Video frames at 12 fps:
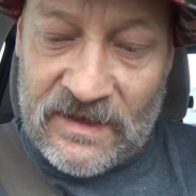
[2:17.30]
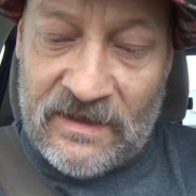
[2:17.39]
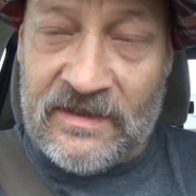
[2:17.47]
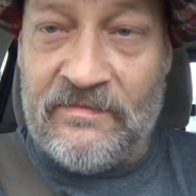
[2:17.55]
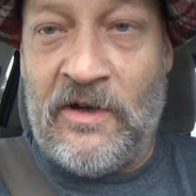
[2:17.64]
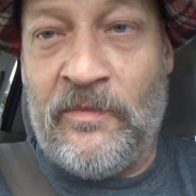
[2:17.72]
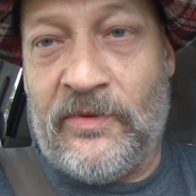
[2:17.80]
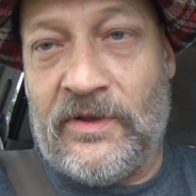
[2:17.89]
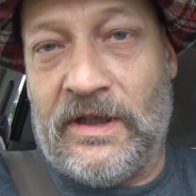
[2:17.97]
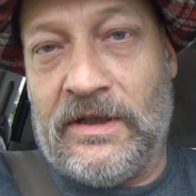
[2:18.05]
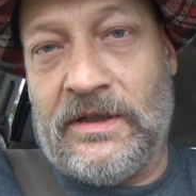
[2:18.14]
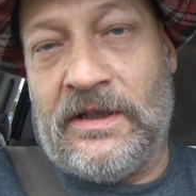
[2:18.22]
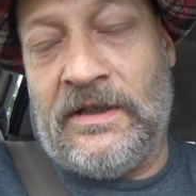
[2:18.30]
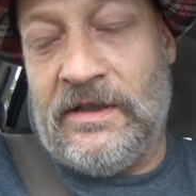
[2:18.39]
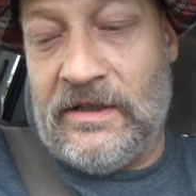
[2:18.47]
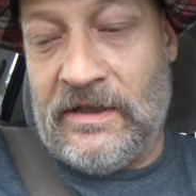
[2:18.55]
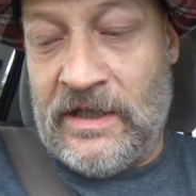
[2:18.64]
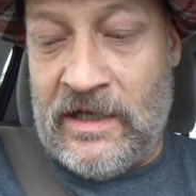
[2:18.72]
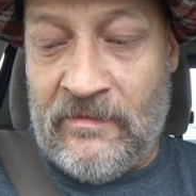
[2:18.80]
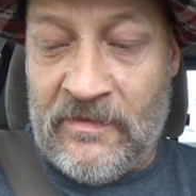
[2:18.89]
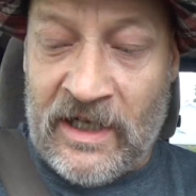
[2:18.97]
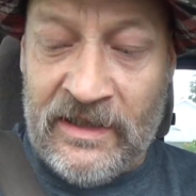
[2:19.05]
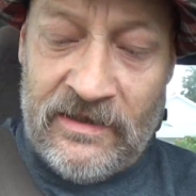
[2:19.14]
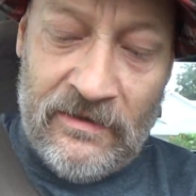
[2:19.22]
they smell pretty good. Um,
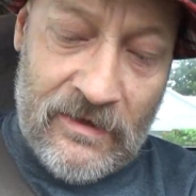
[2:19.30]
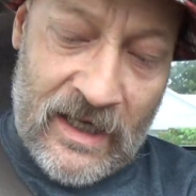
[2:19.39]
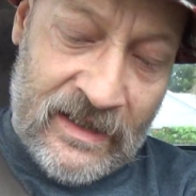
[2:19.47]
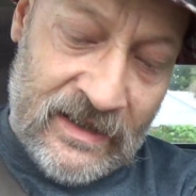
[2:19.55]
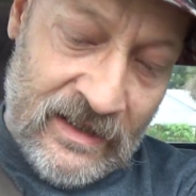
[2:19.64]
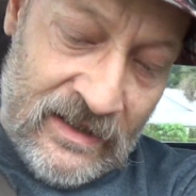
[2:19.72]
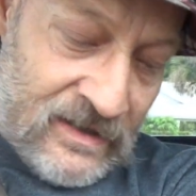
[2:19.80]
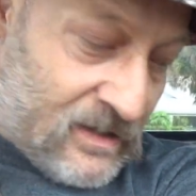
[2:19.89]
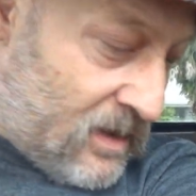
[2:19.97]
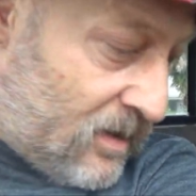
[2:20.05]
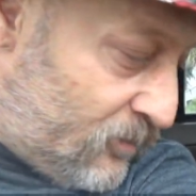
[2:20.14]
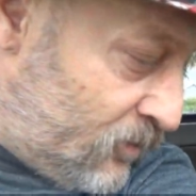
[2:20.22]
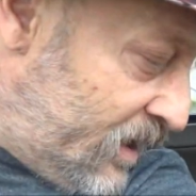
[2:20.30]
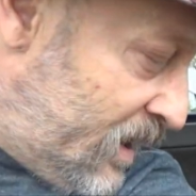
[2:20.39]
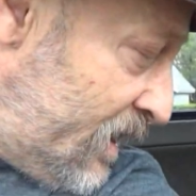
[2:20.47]
I do like these. Um, we